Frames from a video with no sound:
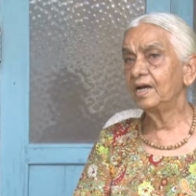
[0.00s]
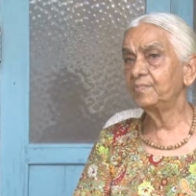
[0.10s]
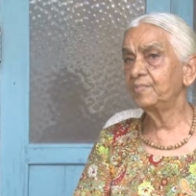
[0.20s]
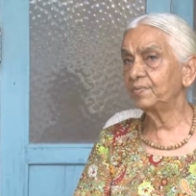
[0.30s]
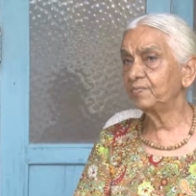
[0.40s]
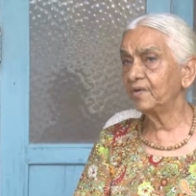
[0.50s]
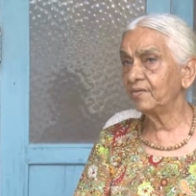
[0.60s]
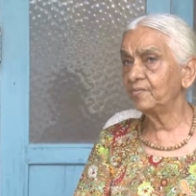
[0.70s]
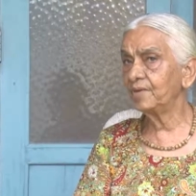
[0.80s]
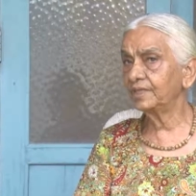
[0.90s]
But
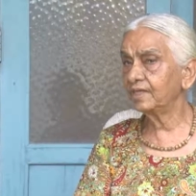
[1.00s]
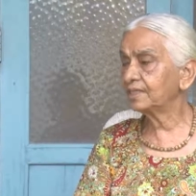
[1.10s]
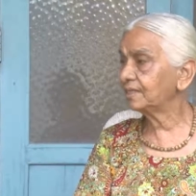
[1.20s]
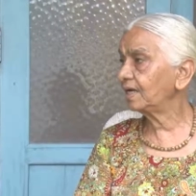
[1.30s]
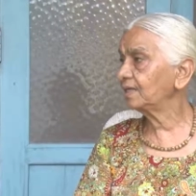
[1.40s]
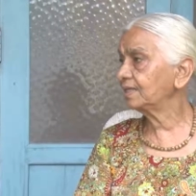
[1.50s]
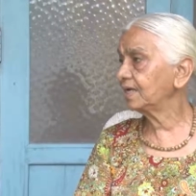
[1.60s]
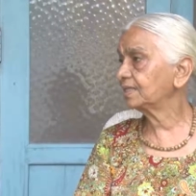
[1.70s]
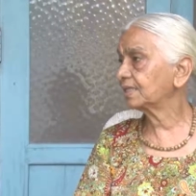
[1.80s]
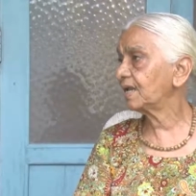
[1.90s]
when mother
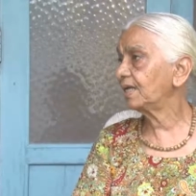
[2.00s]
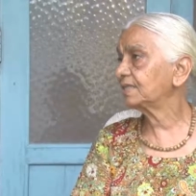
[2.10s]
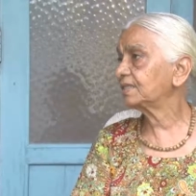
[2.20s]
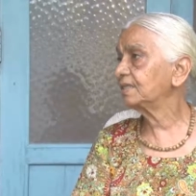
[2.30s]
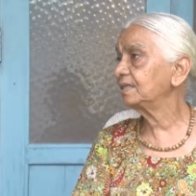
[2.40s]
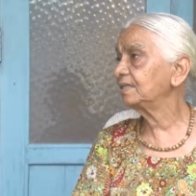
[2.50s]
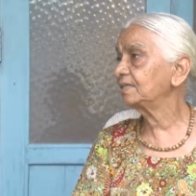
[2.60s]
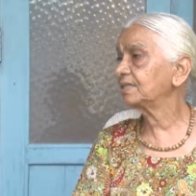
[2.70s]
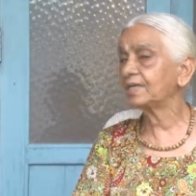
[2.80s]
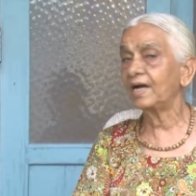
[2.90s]
takes class, she
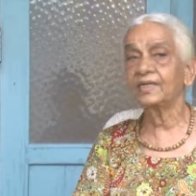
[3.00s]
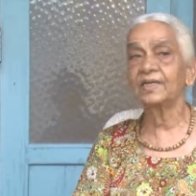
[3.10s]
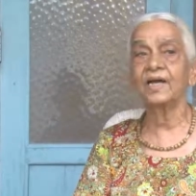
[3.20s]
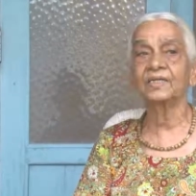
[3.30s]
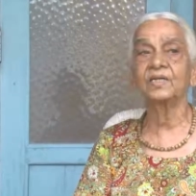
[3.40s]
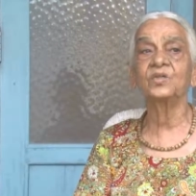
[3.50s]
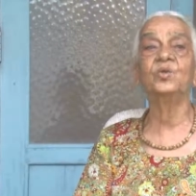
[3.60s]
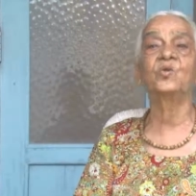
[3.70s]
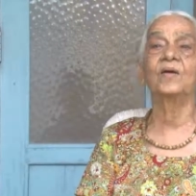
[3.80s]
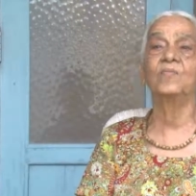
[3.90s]
started asking,
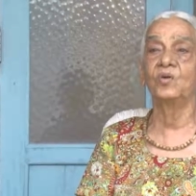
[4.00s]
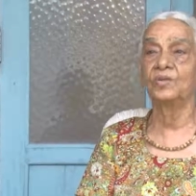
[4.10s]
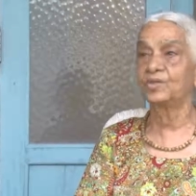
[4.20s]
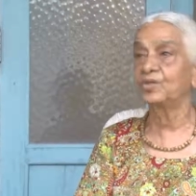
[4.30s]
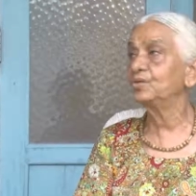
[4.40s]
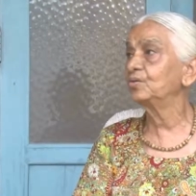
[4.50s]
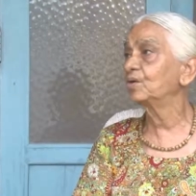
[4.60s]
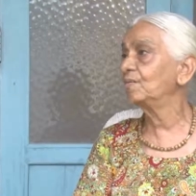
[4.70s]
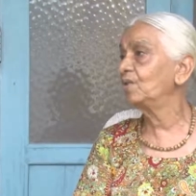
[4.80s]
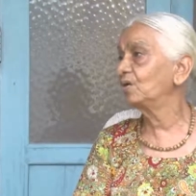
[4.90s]
you come also, you
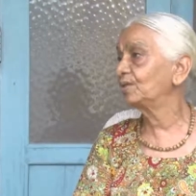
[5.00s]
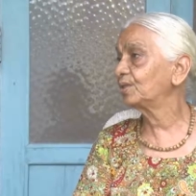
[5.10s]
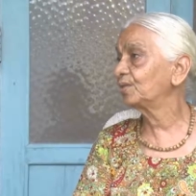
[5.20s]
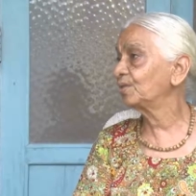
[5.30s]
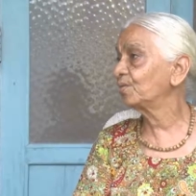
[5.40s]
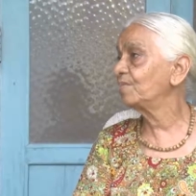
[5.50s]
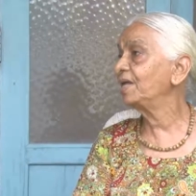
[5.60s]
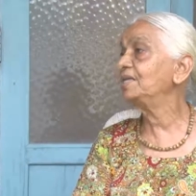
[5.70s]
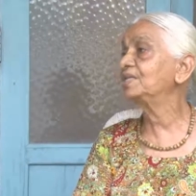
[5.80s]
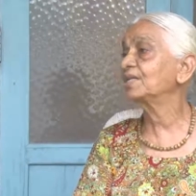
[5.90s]
come also. To
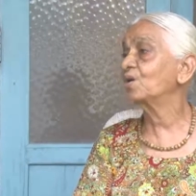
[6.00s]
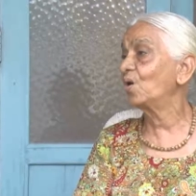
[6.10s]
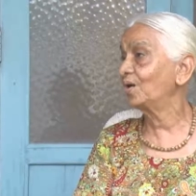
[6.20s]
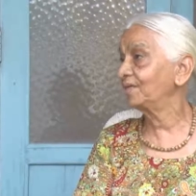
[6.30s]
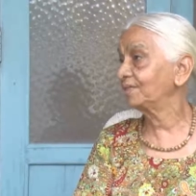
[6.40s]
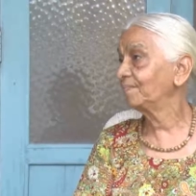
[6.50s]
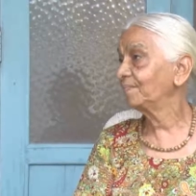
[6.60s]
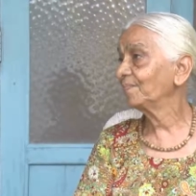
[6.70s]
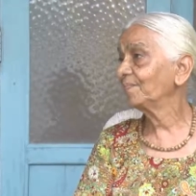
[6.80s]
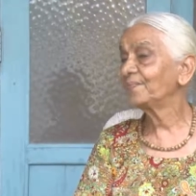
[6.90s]
many she called.
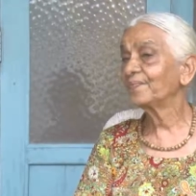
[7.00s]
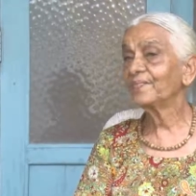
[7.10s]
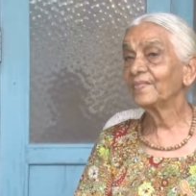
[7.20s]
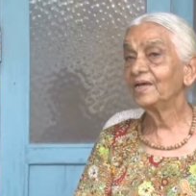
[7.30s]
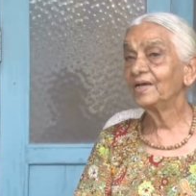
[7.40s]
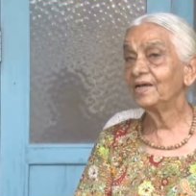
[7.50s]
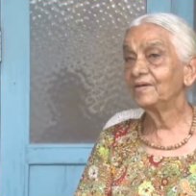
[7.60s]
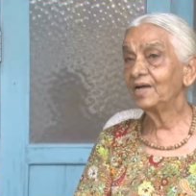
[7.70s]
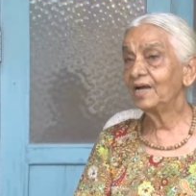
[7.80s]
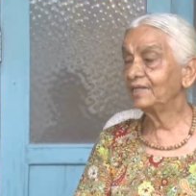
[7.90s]

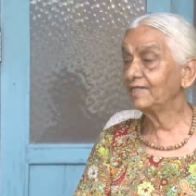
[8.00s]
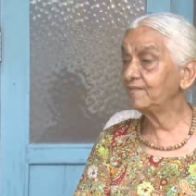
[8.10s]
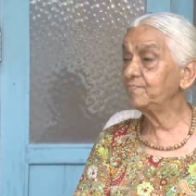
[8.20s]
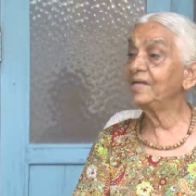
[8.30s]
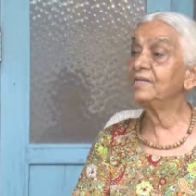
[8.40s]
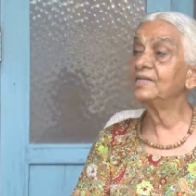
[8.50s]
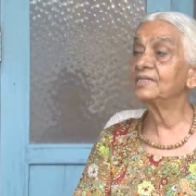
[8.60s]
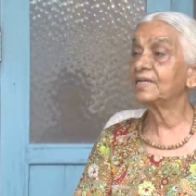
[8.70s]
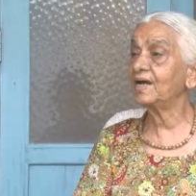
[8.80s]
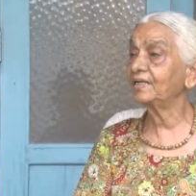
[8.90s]
And then many
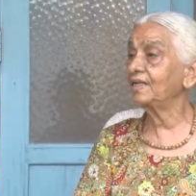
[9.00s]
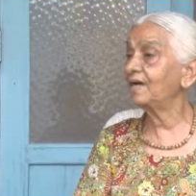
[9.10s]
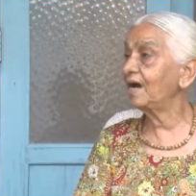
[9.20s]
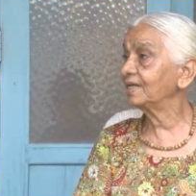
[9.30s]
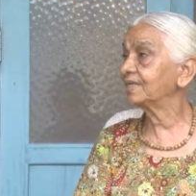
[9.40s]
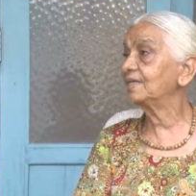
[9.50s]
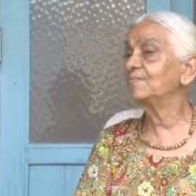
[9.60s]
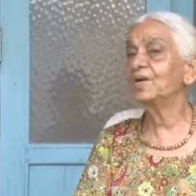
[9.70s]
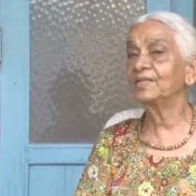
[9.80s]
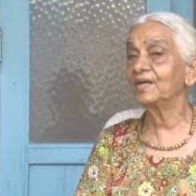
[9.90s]
started asking
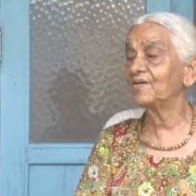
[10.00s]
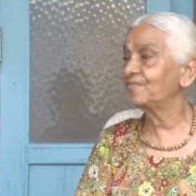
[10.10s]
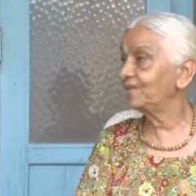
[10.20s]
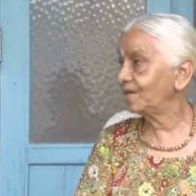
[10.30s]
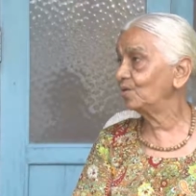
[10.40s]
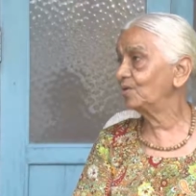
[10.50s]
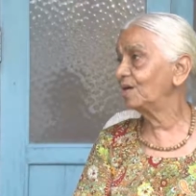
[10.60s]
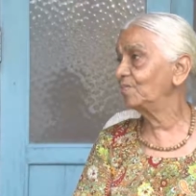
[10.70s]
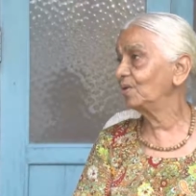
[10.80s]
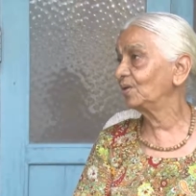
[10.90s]
mother if they could
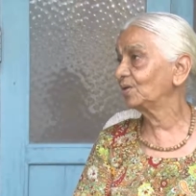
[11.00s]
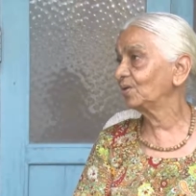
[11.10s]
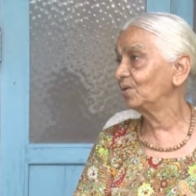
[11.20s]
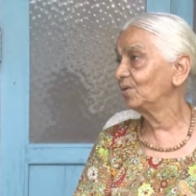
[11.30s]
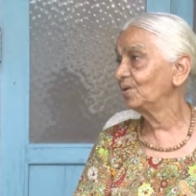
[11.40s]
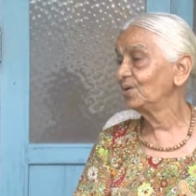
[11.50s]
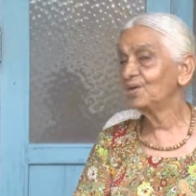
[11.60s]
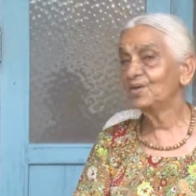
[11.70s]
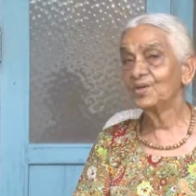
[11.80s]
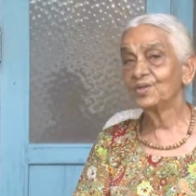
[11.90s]
come also.
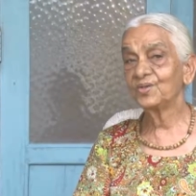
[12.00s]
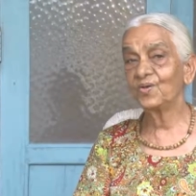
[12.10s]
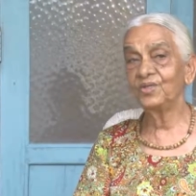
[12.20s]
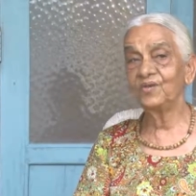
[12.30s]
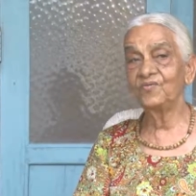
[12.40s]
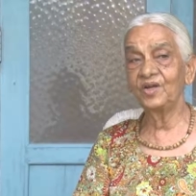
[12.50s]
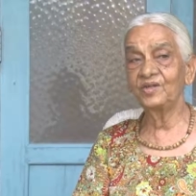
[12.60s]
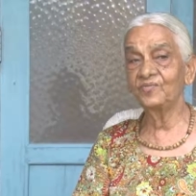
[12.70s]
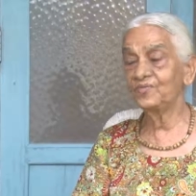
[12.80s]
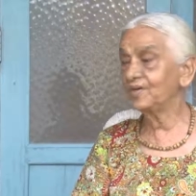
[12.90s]
So on the very
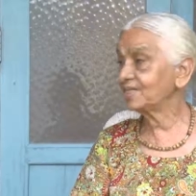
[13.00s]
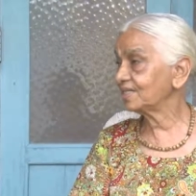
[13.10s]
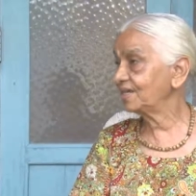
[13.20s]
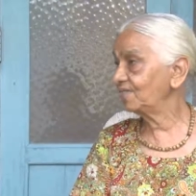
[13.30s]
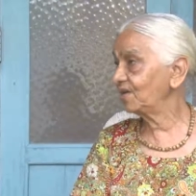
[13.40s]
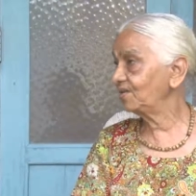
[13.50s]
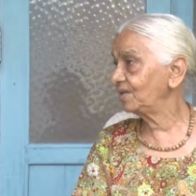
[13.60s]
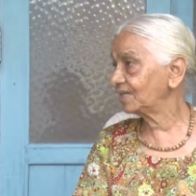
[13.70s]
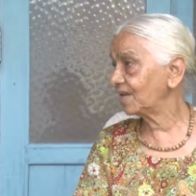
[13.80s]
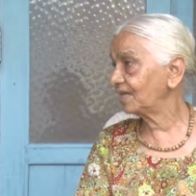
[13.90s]
first day when this
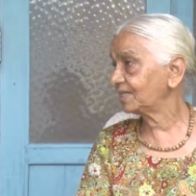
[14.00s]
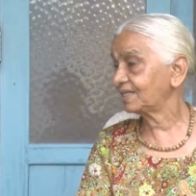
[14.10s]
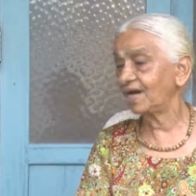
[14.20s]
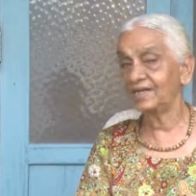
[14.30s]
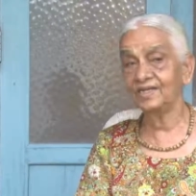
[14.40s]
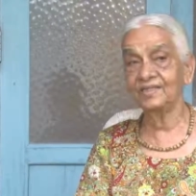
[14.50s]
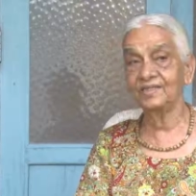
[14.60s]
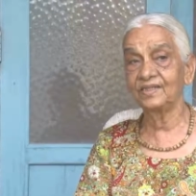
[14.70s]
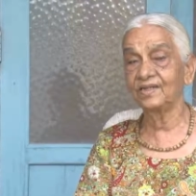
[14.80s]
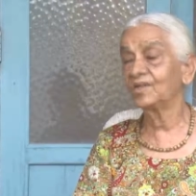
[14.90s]
class started,
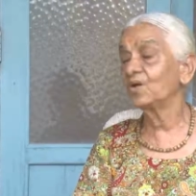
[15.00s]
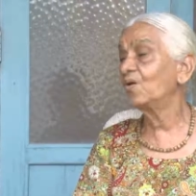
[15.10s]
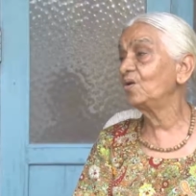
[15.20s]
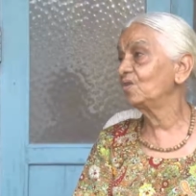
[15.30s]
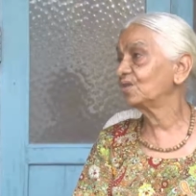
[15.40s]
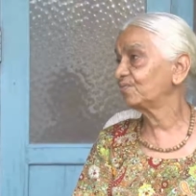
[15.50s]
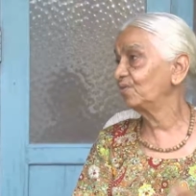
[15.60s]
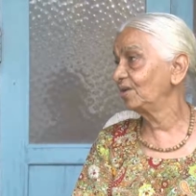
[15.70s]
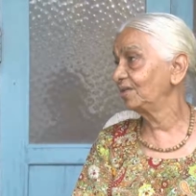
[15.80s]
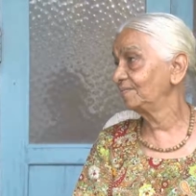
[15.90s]
the hall was full.